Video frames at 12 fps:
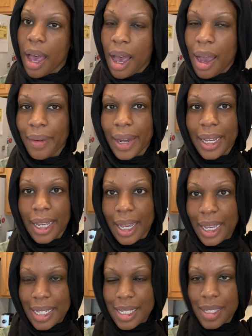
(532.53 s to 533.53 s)
All right,
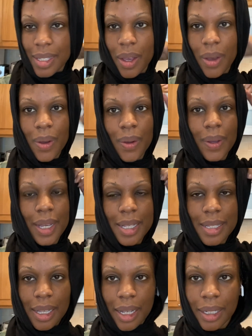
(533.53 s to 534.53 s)
guys, so
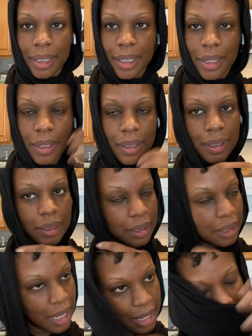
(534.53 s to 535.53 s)
it's a little
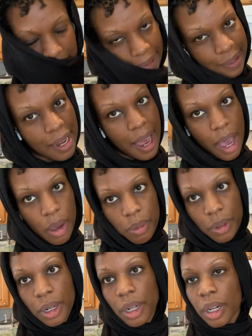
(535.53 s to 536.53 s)
less than an
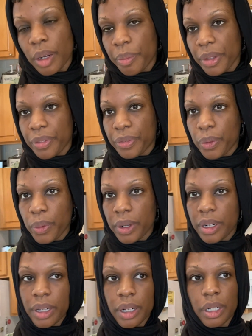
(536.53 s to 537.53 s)
hour
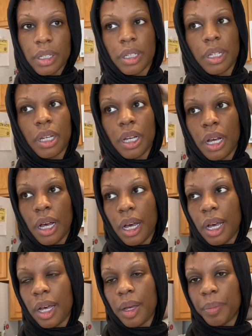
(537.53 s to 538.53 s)
before
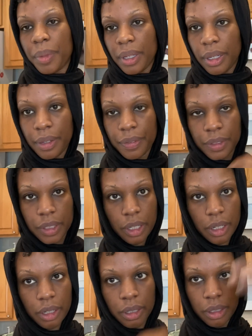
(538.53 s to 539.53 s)

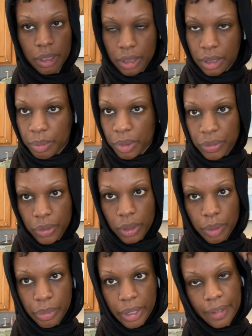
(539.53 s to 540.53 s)
Iftar,
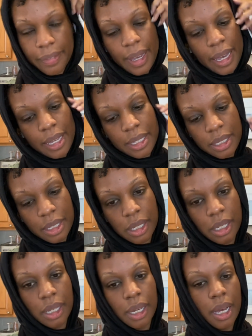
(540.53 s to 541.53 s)
before breakfast,
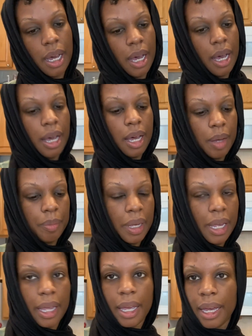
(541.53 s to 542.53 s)

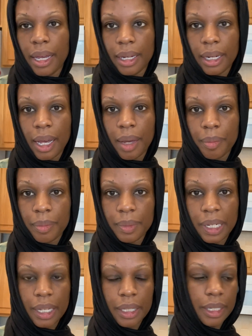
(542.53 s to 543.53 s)
and I'm in the